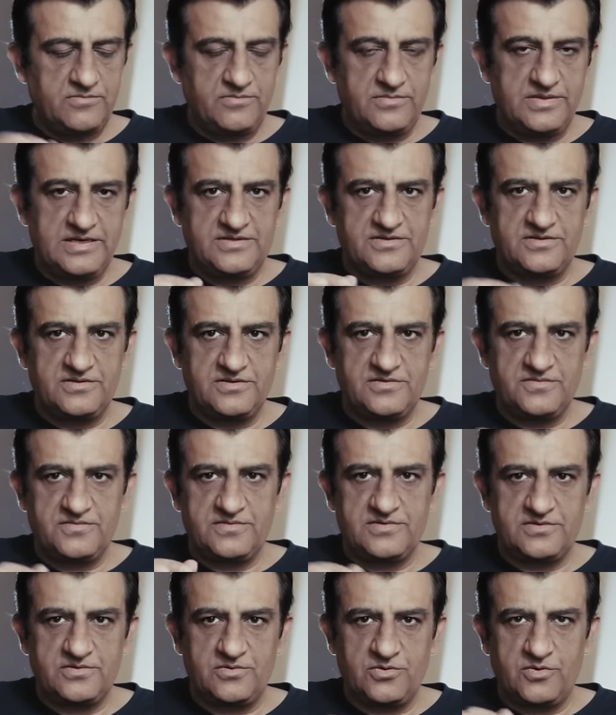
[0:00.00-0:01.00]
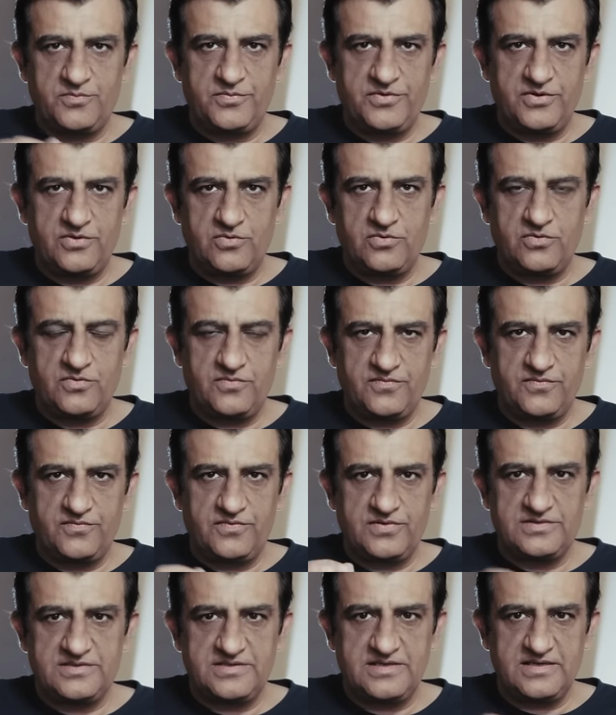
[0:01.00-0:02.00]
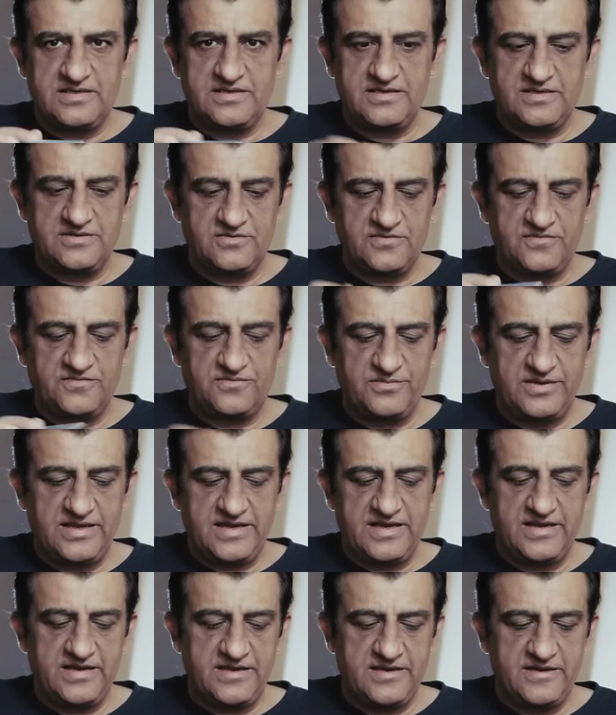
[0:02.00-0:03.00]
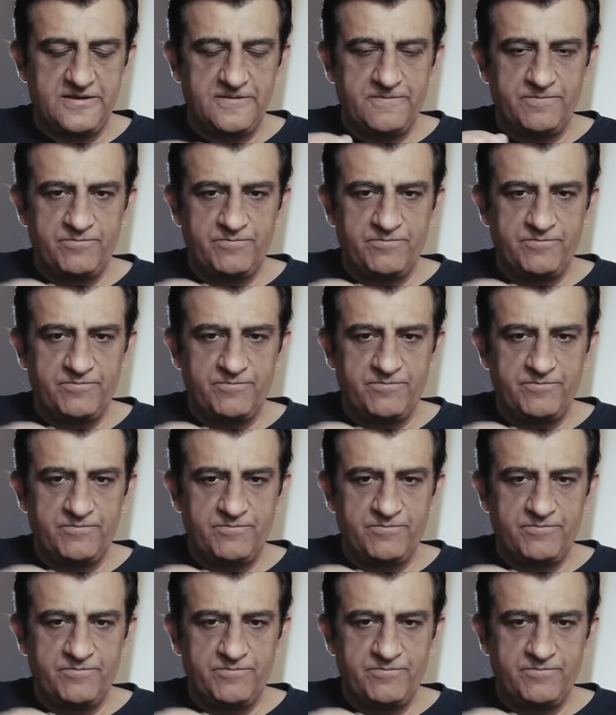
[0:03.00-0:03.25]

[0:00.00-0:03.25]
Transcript: Messages for Scorpio, first 10 days of May.